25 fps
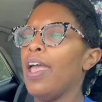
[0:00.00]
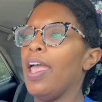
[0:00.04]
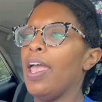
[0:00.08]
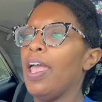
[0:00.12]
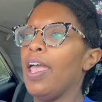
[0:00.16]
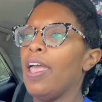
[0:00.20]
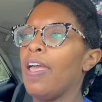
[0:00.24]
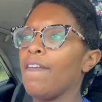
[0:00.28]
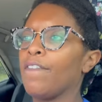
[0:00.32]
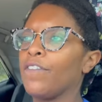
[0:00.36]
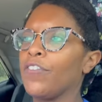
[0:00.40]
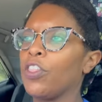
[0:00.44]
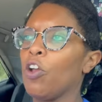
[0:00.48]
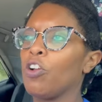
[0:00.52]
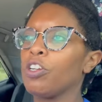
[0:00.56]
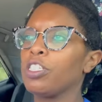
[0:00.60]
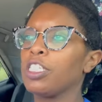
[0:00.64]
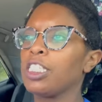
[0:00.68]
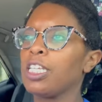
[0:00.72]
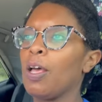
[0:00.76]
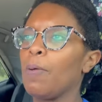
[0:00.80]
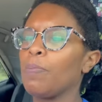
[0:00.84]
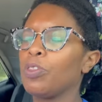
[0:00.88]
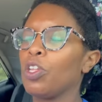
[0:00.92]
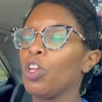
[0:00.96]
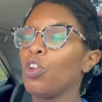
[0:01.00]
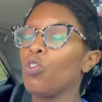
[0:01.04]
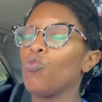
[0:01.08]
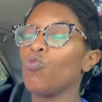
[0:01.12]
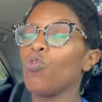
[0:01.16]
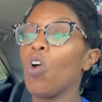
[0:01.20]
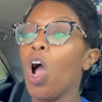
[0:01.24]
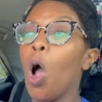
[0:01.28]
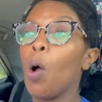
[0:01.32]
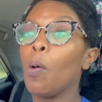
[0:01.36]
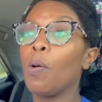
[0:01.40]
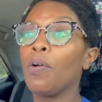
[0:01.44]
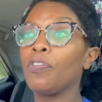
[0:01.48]
if there's something
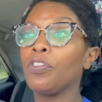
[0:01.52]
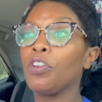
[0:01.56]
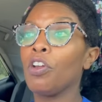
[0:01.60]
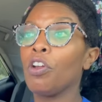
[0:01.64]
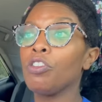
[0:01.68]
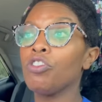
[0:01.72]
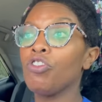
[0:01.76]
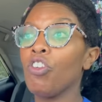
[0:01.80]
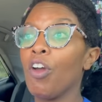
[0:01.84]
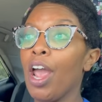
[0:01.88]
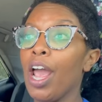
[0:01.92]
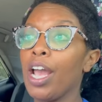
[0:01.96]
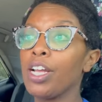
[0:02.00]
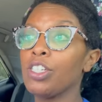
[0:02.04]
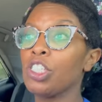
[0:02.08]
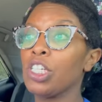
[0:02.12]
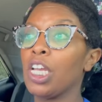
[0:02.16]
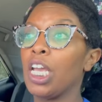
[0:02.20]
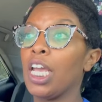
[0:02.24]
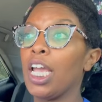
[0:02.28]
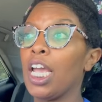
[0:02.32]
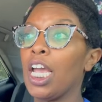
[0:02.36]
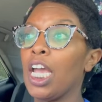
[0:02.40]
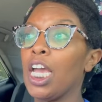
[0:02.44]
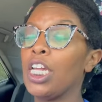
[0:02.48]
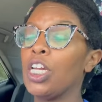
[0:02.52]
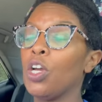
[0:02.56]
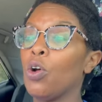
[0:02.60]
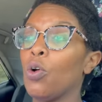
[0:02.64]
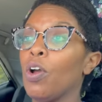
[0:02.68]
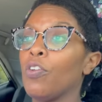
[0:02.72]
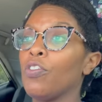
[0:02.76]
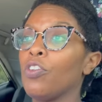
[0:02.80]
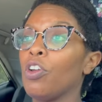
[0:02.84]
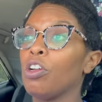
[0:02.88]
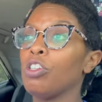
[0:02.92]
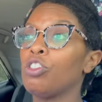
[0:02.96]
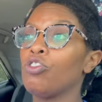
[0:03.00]
wrong with your trash can
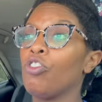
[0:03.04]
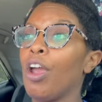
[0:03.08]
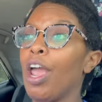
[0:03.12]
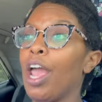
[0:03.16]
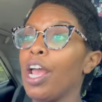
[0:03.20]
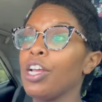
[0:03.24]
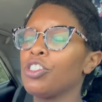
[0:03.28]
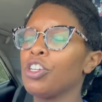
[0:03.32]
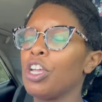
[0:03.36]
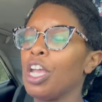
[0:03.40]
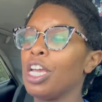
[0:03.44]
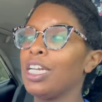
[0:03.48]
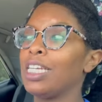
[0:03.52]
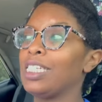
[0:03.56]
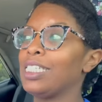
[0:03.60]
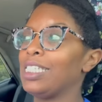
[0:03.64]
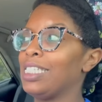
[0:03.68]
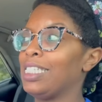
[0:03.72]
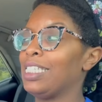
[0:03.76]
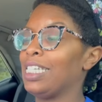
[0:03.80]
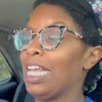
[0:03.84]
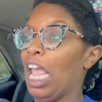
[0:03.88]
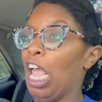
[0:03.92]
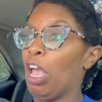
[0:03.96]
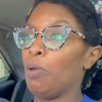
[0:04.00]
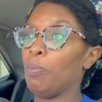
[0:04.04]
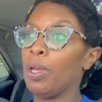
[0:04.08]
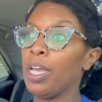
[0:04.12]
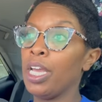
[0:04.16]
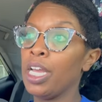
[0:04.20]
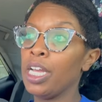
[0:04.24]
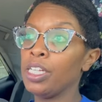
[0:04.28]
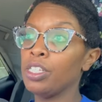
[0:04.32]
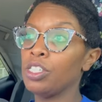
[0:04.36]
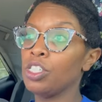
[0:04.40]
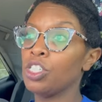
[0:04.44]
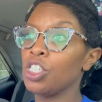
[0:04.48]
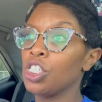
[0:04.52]
or if your trash can is
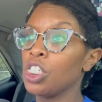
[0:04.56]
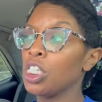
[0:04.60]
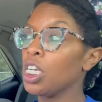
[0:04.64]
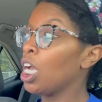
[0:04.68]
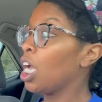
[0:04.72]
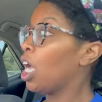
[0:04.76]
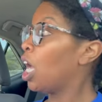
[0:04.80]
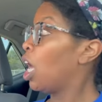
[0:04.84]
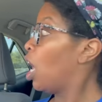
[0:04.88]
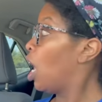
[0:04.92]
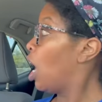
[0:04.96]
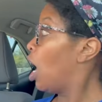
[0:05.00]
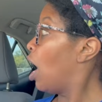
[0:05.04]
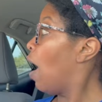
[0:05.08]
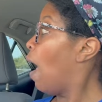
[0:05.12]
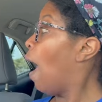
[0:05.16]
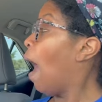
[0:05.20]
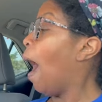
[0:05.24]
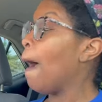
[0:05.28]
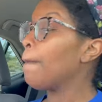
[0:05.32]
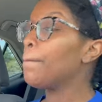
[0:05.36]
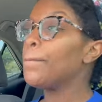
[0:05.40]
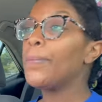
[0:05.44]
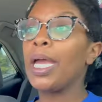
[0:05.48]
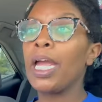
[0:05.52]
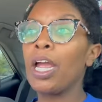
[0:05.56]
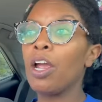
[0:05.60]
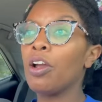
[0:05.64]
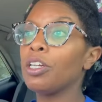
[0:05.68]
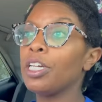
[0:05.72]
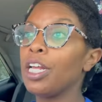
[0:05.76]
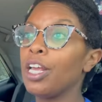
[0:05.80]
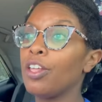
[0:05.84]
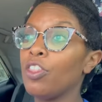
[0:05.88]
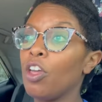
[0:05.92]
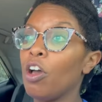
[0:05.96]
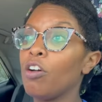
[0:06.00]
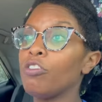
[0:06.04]
damaged,
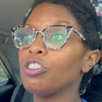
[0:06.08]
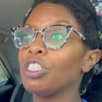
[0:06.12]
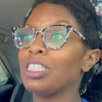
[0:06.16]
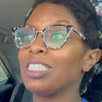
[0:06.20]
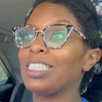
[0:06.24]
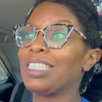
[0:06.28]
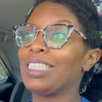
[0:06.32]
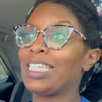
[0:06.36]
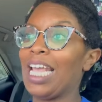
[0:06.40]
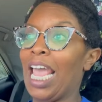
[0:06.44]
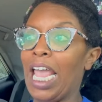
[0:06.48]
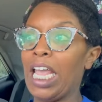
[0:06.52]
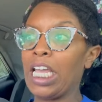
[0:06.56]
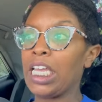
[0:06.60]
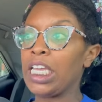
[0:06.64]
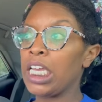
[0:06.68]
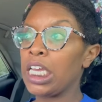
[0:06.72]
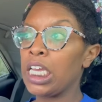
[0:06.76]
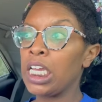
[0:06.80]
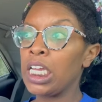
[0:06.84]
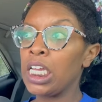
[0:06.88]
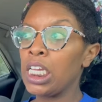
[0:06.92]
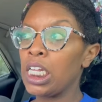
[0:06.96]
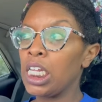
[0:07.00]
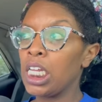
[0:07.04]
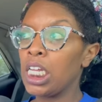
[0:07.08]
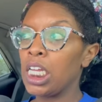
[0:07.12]
apparently they'll just take it.